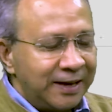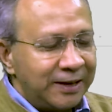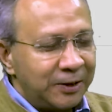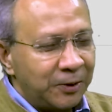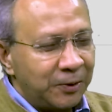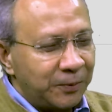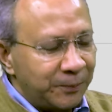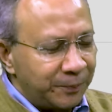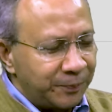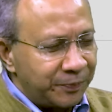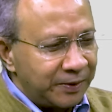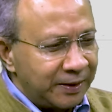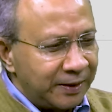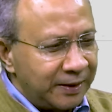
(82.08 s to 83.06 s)

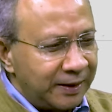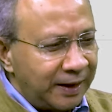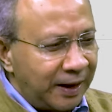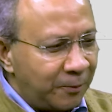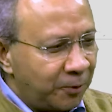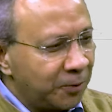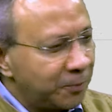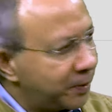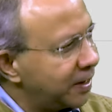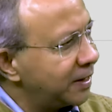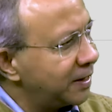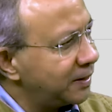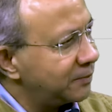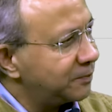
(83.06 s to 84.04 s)
I want to
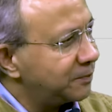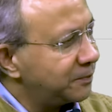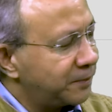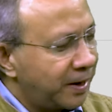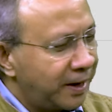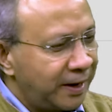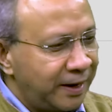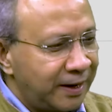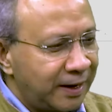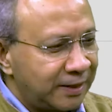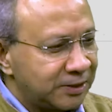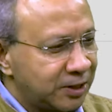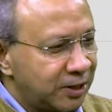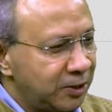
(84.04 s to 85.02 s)
begin by
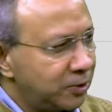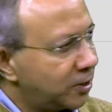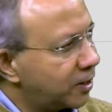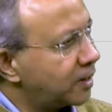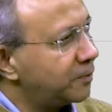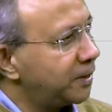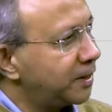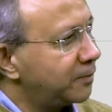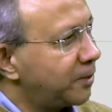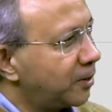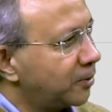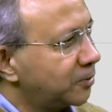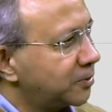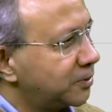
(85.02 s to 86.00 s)
asking you a little bit
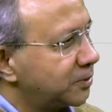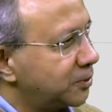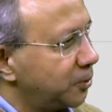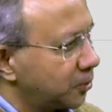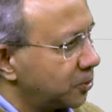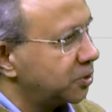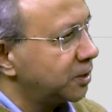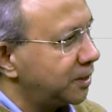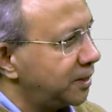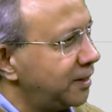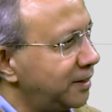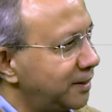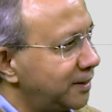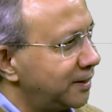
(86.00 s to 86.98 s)
about your
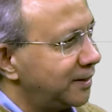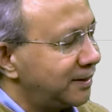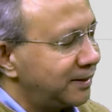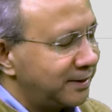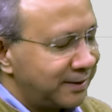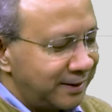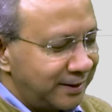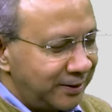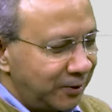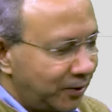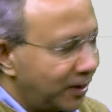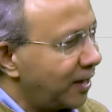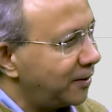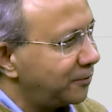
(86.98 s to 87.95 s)
journey in
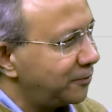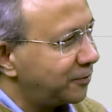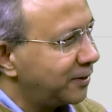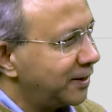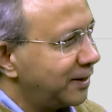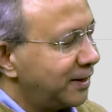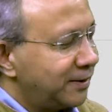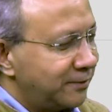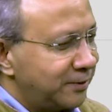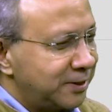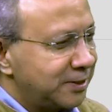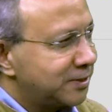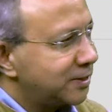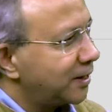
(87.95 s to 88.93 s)
your life,
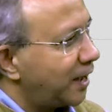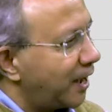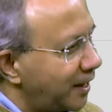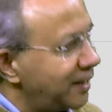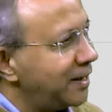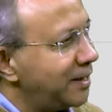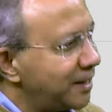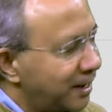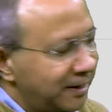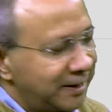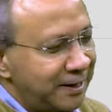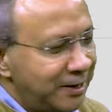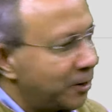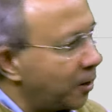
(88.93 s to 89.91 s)
which is a
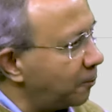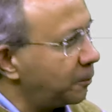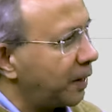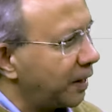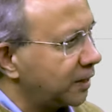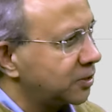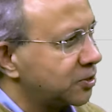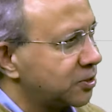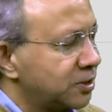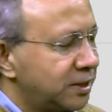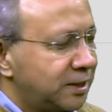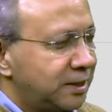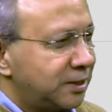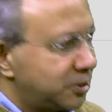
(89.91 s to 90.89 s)
highly complex
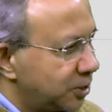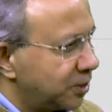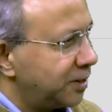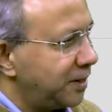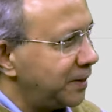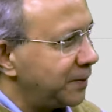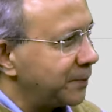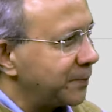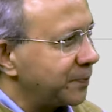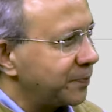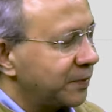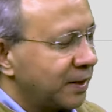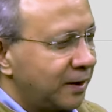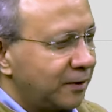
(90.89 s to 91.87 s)
journey,
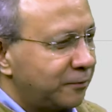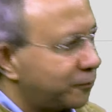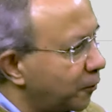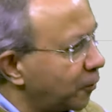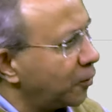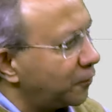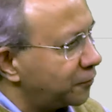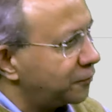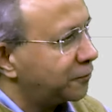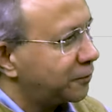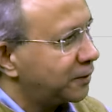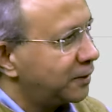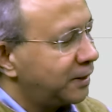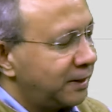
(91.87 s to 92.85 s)
full
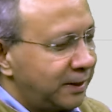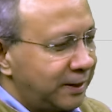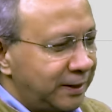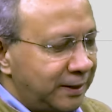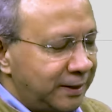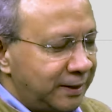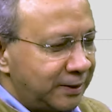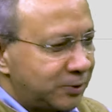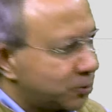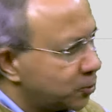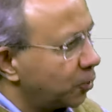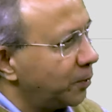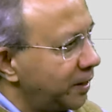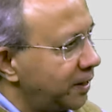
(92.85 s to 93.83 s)
of
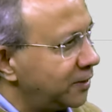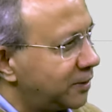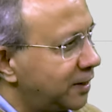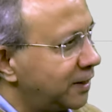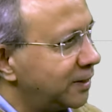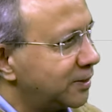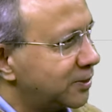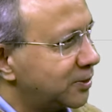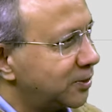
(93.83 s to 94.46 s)
so many things.